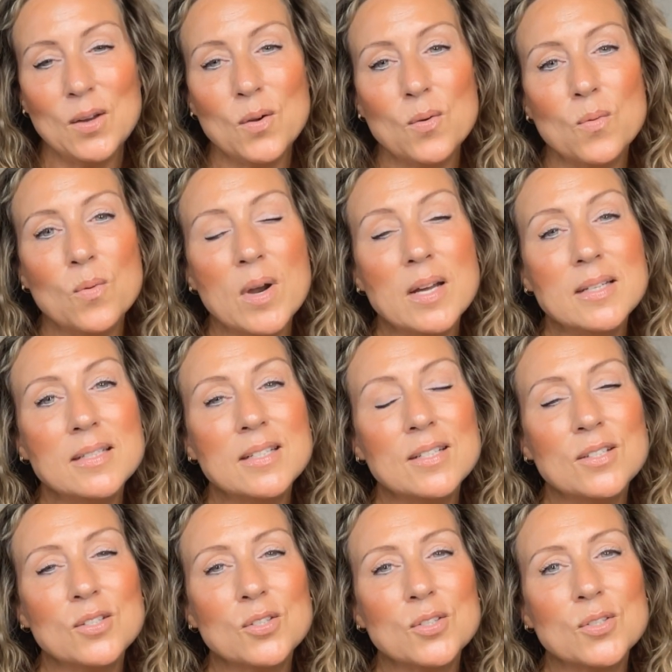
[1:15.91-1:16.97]
What
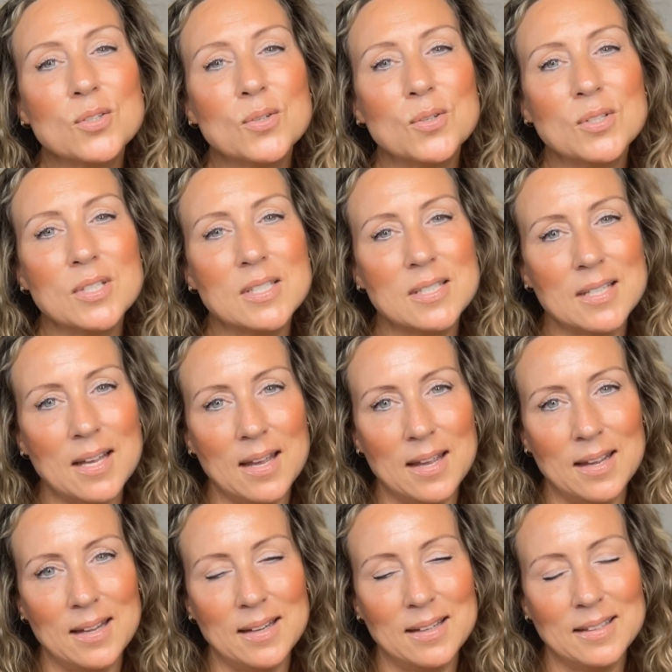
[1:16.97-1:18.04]
does your soul
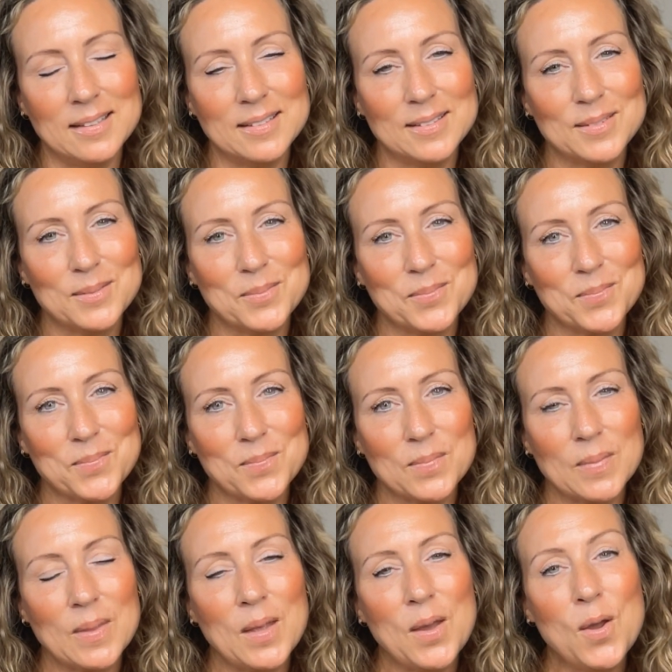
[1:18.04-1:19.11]
say?
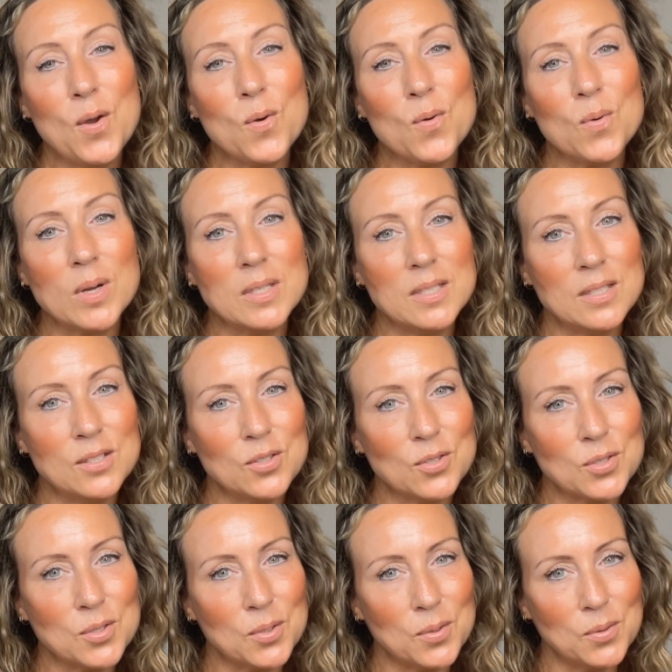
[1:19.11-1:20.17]
What does your
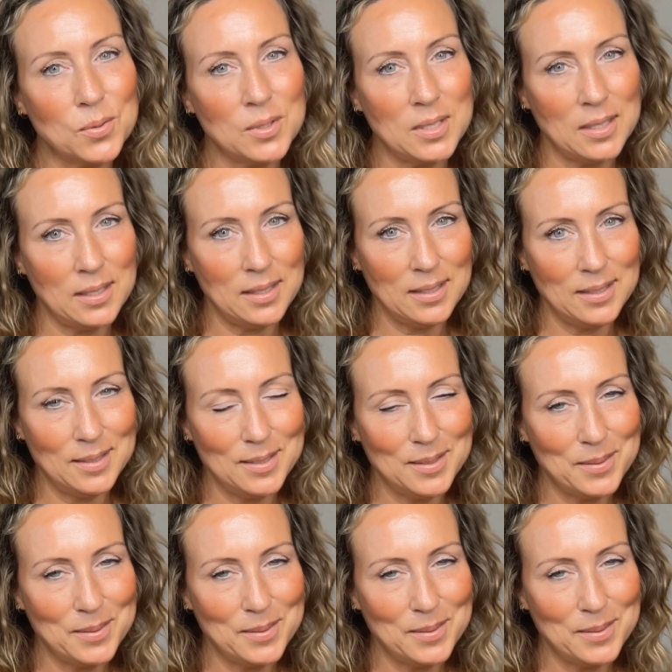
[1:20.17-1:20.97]
soul need?